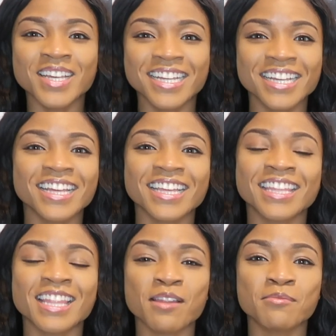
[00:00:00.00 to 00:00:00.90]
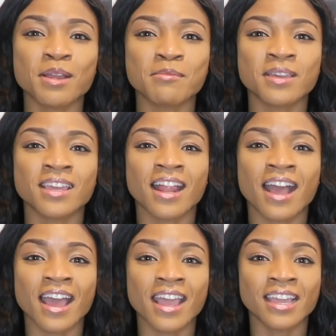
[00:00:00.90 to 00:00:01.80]
in that apartment,
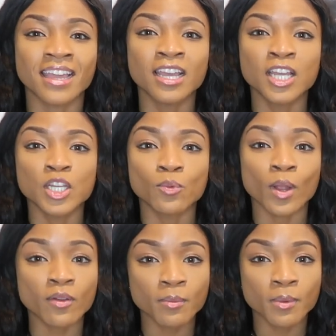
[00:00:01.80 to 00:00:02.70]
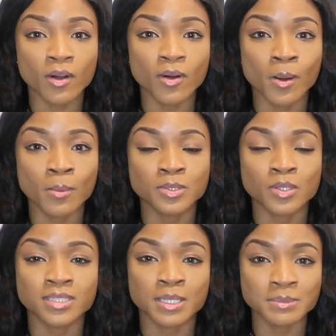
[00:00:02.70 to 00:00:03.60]
I work from home,
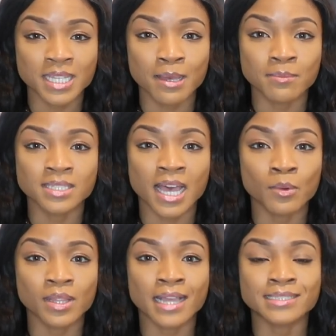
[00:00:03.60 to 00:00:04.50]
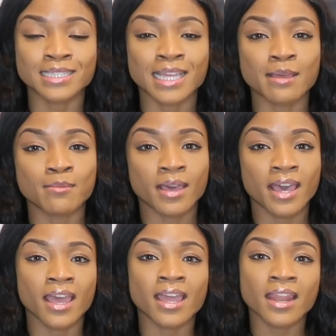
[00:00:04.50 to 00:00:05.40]
so sometimes I would like to lay in
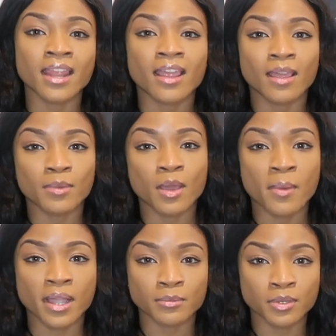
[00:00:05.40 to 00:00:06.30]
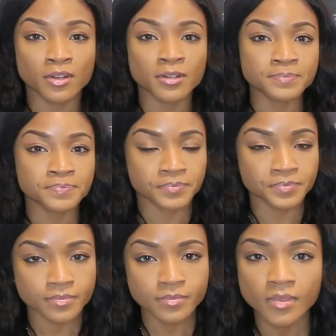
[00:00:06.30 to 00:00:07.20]
bed and be on my computer.
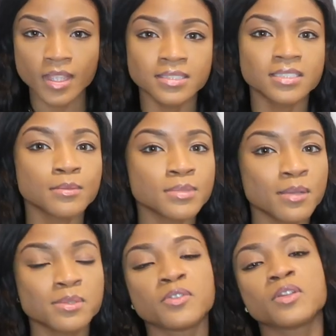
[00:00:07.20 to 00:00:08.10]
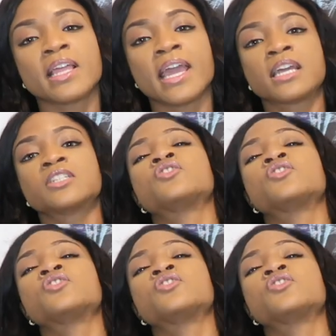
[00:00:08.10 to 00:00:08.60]
And sometimes if you're laying